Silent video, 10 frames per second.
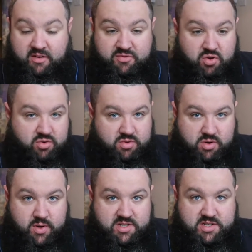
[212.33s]
I've done all the
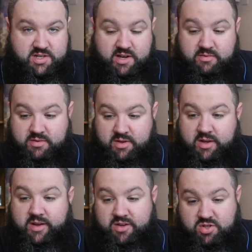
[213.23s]
quests now,
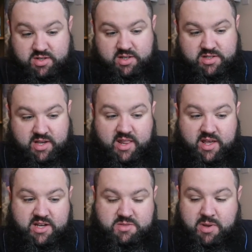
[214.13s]
just need to get
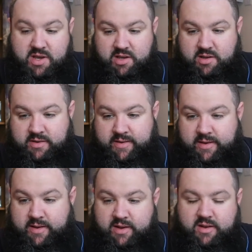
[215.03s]
the XP,
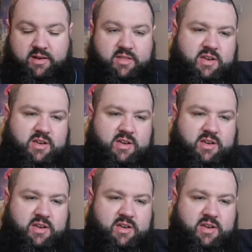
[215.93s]
and I